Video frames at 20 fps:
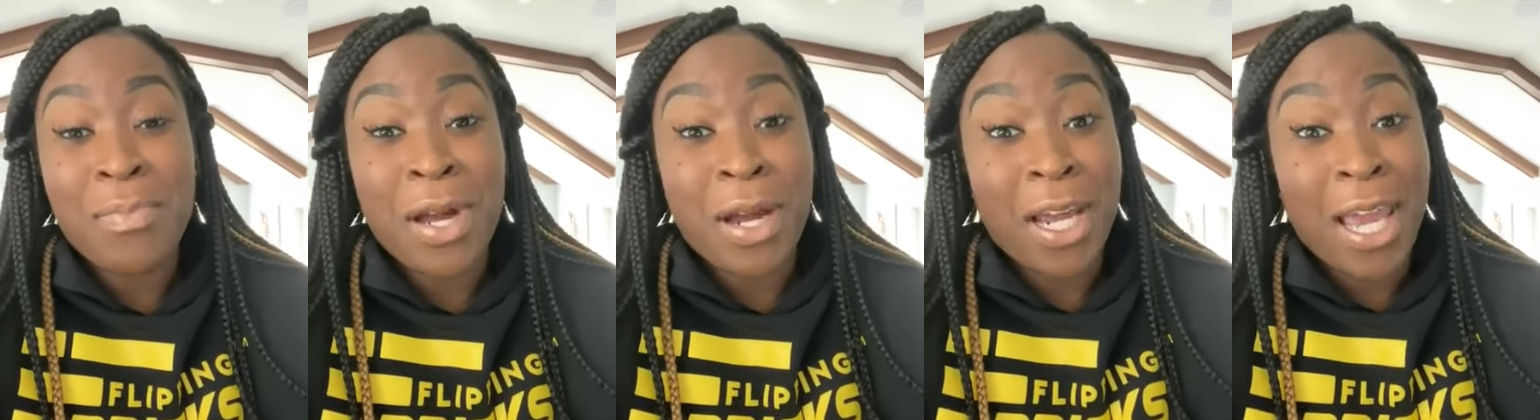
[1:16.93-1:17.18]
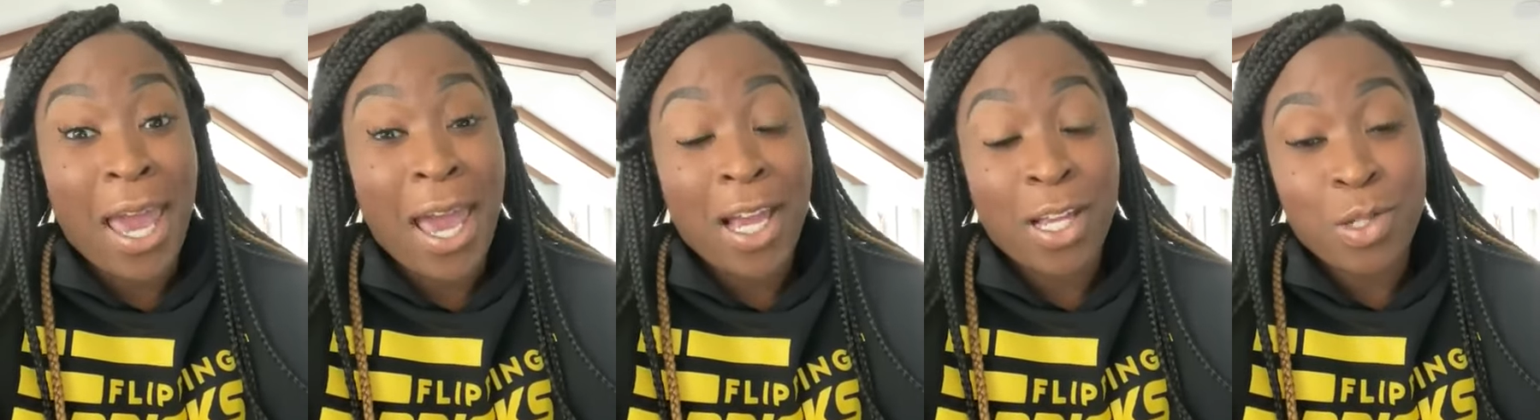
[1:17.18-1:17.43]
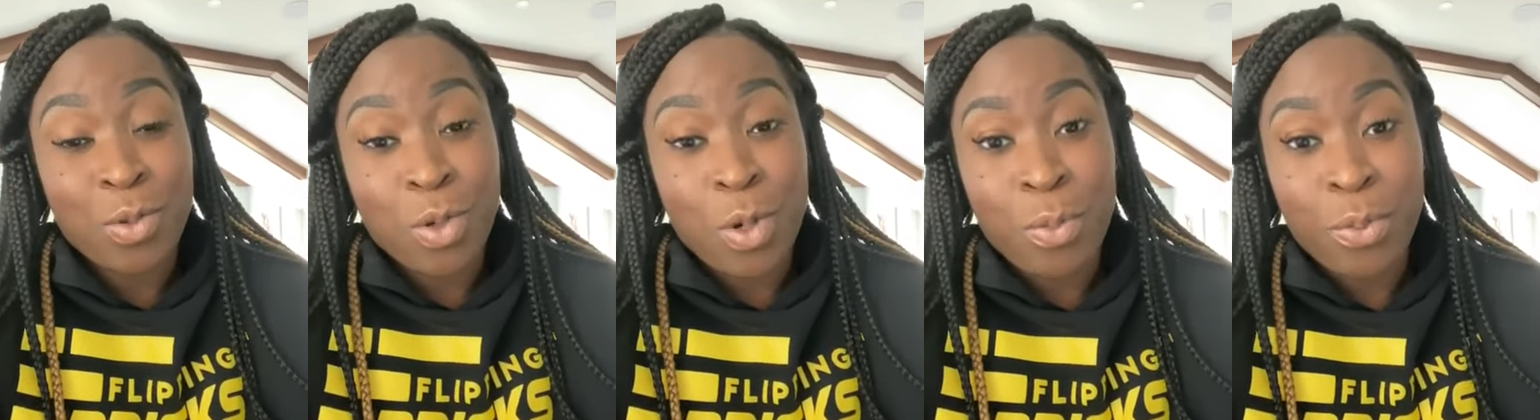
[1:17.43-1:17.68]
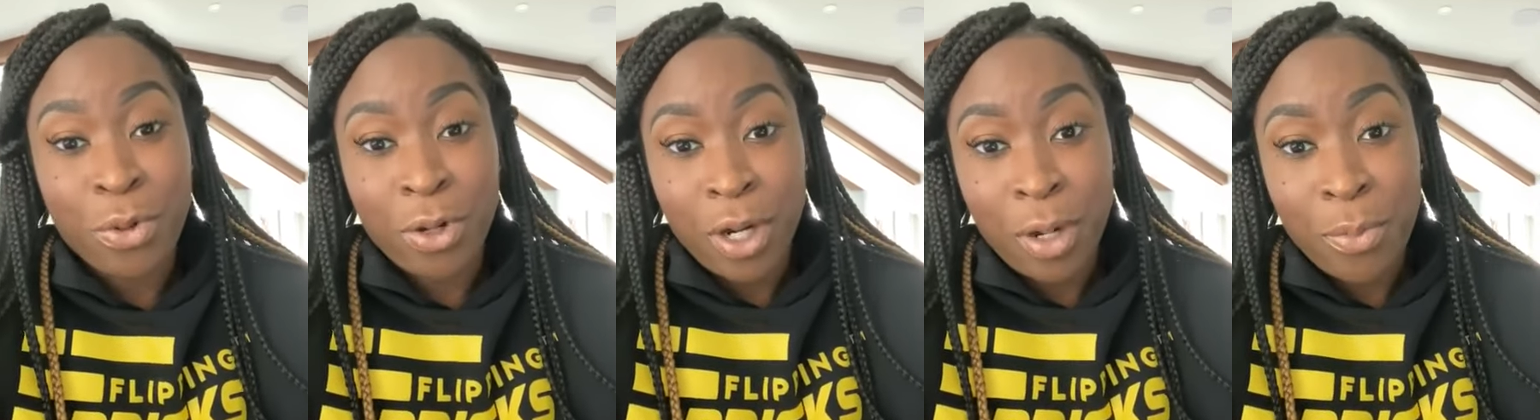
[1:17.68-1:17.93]
my
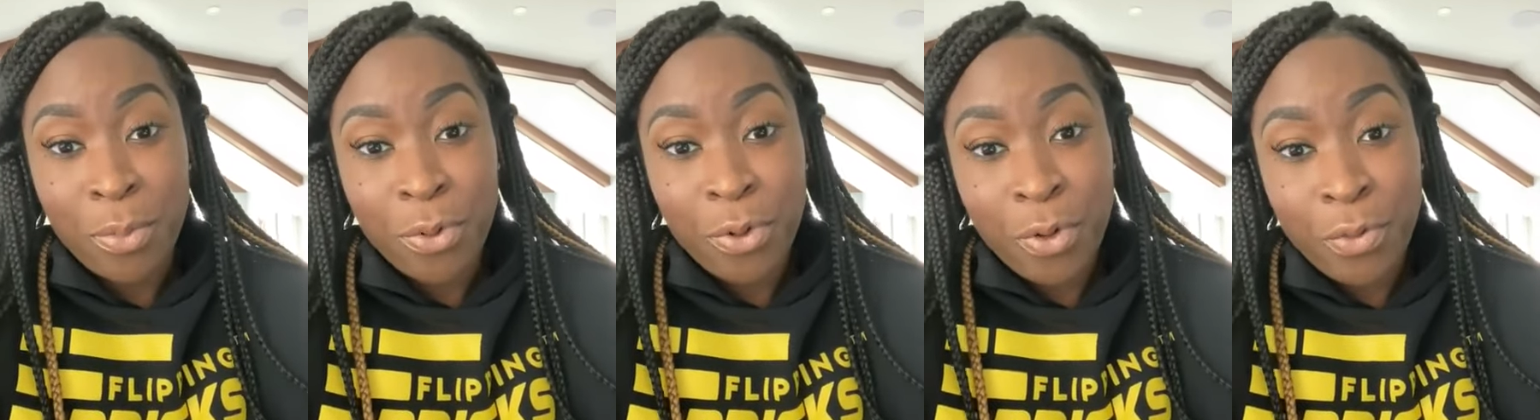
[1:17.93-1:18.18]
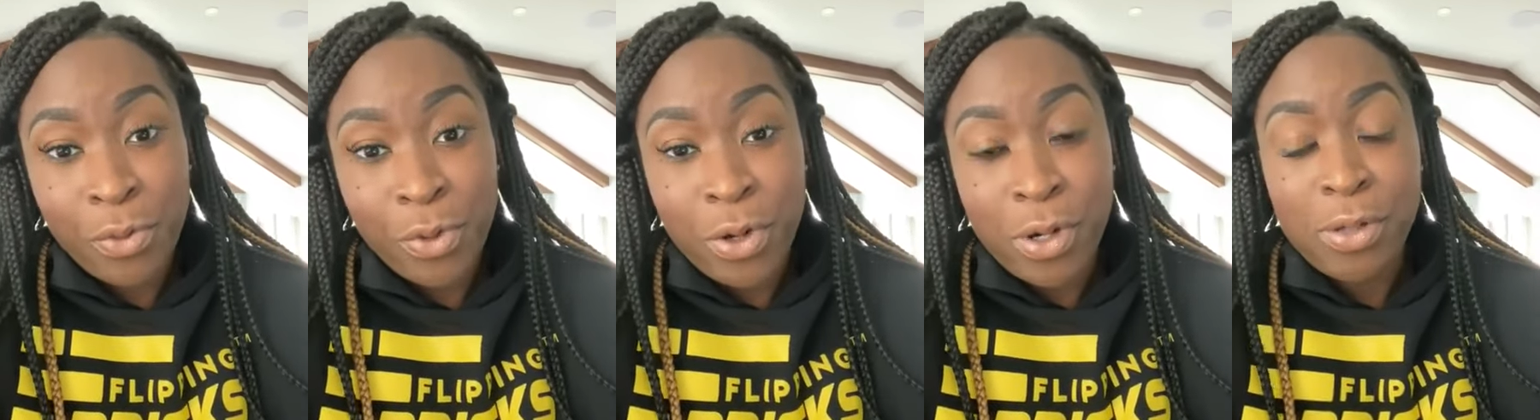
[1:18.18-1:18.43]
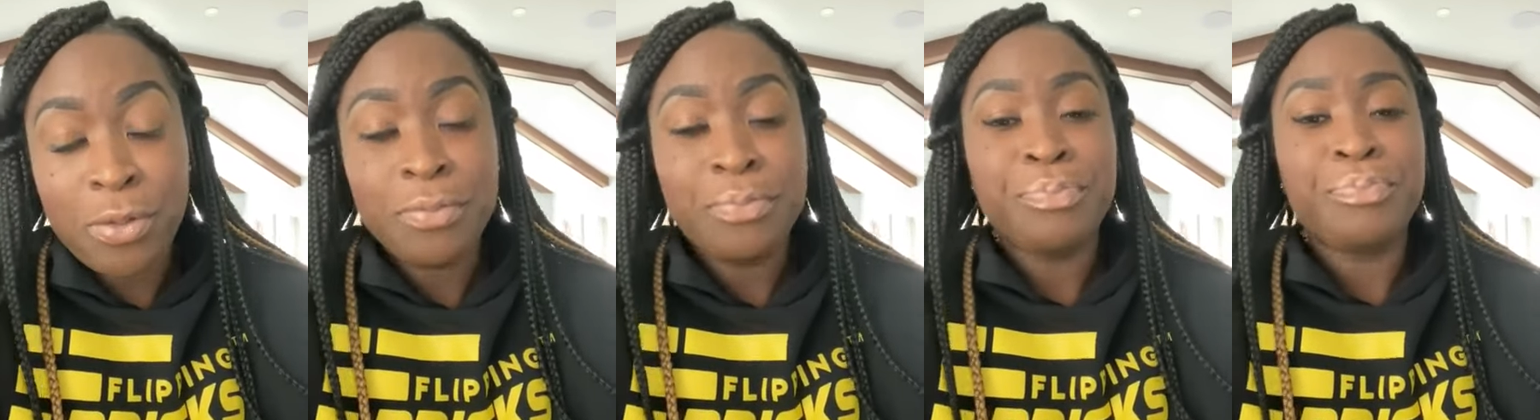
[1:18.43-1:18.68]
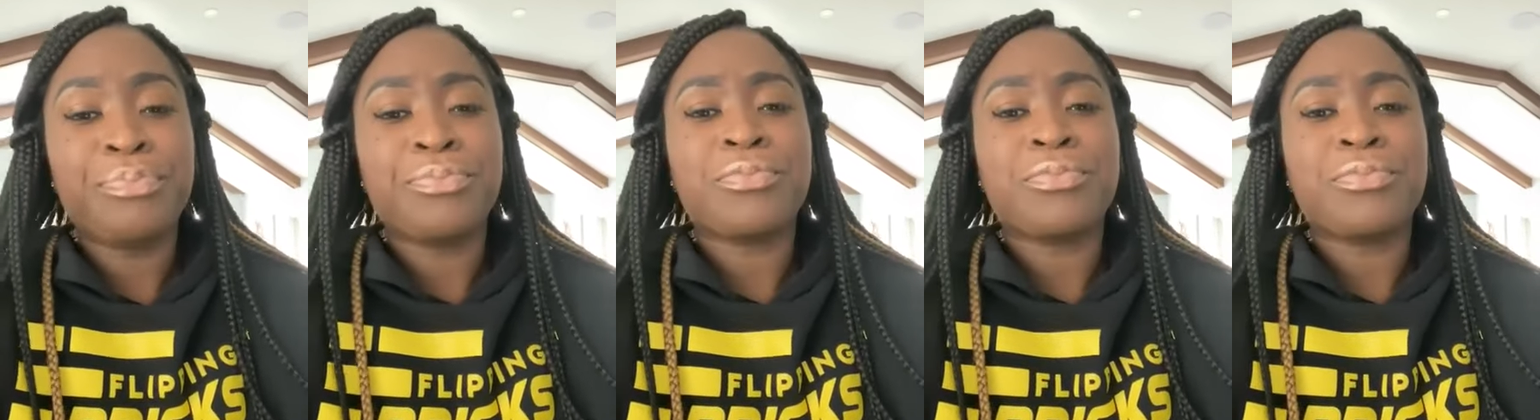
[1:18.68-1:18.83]
actual pre-approval,